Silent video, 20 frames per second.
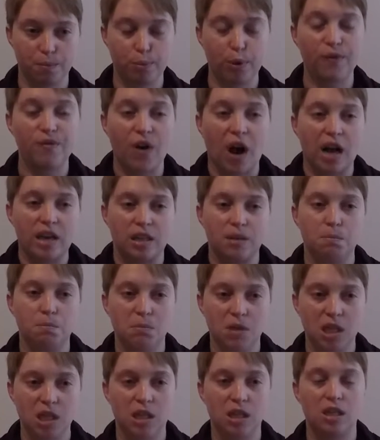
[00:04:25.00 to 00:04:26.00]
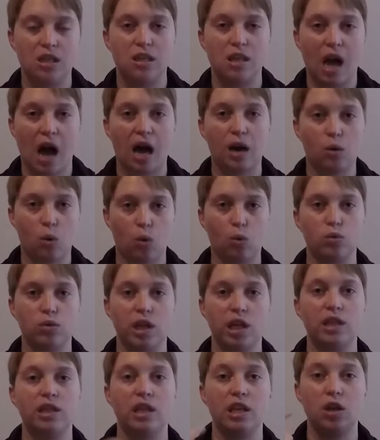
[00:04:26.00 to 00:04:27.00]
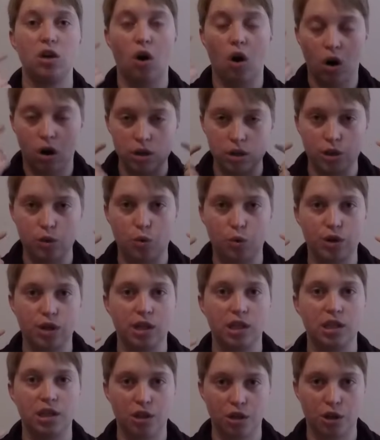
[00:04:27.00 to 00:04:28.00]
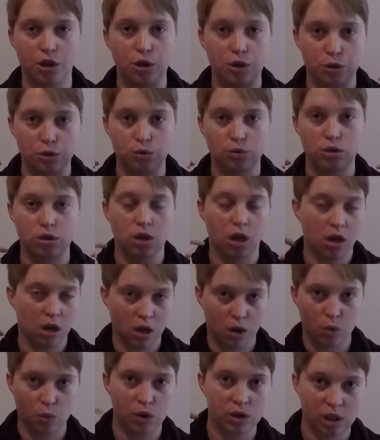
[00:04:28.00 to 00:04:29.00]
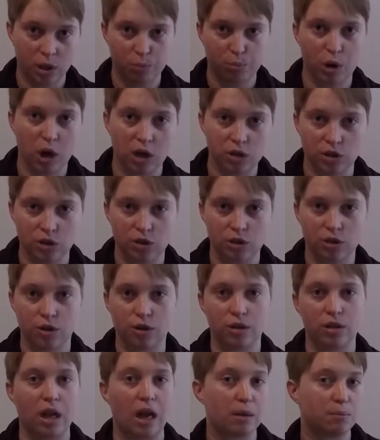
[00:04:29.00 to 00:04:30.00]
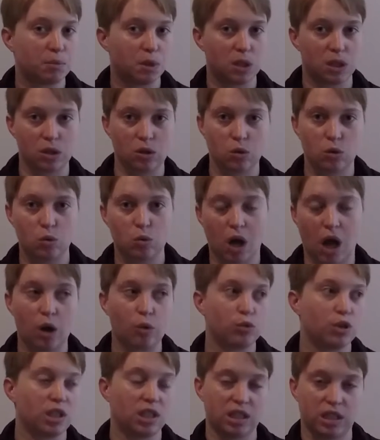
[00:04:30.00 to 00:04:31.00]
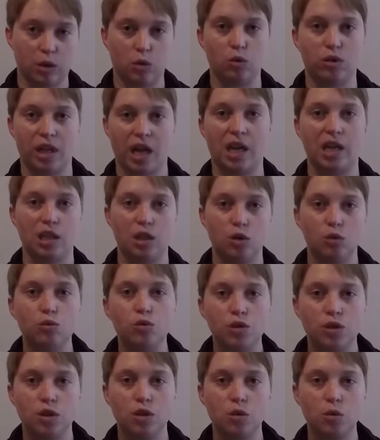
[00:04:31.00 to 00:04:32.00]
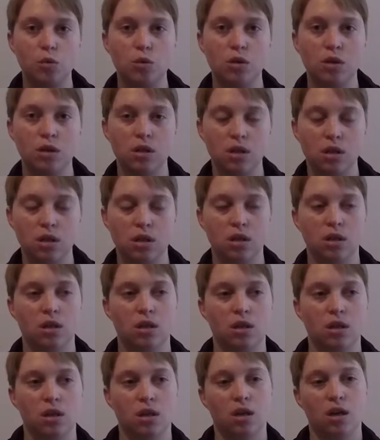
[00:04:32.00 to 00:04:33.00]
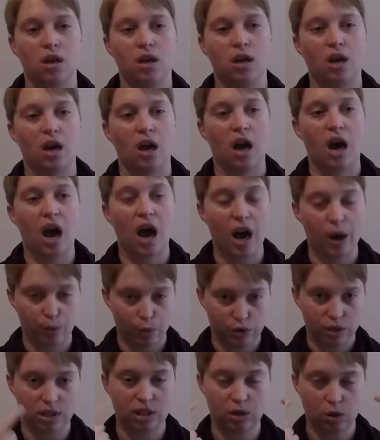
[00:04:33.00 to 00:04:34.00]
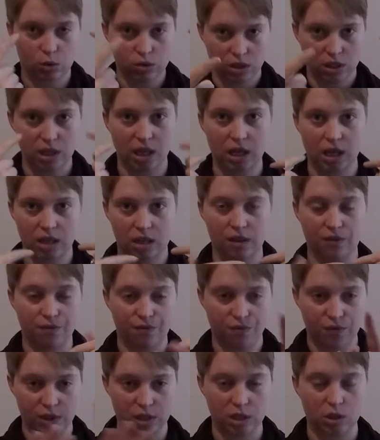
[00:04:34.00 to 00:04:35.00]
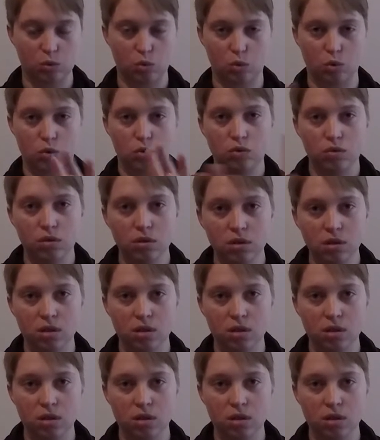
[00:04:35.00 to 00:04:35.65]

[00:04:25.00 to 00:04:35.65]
providing me not only the auditory cues with the processor that I was still getting used to. I would still see the visual